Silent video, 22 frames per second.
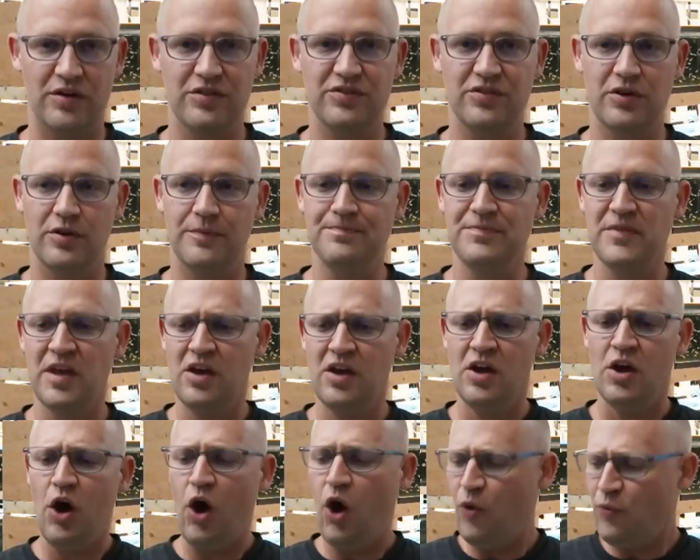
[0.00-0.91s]
So
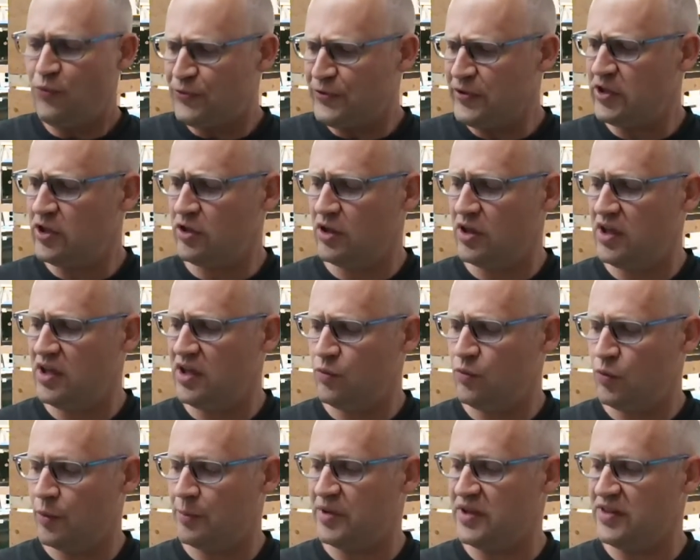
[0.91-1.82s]
hopefully it
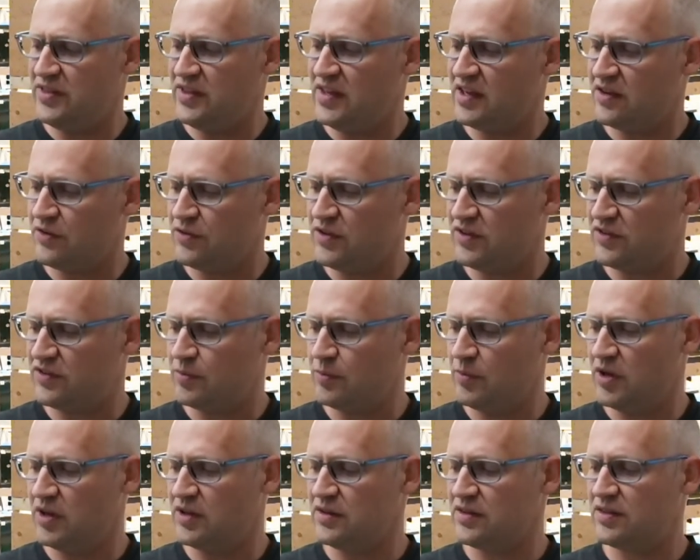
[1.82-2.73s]
will be the end of this
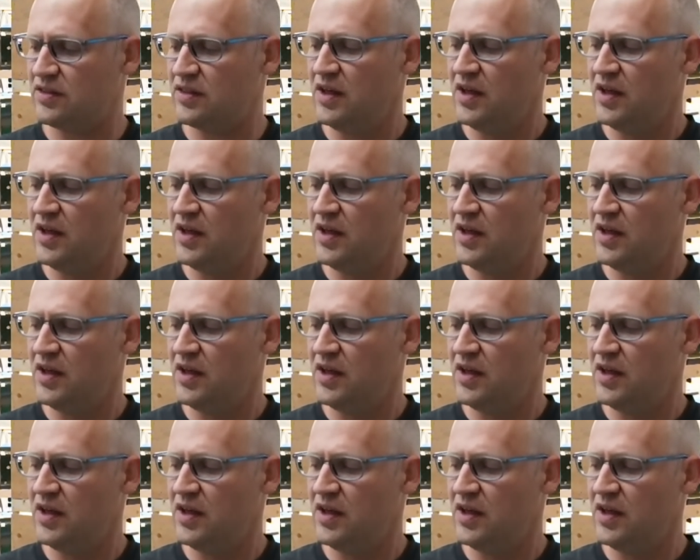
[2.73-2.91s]
month.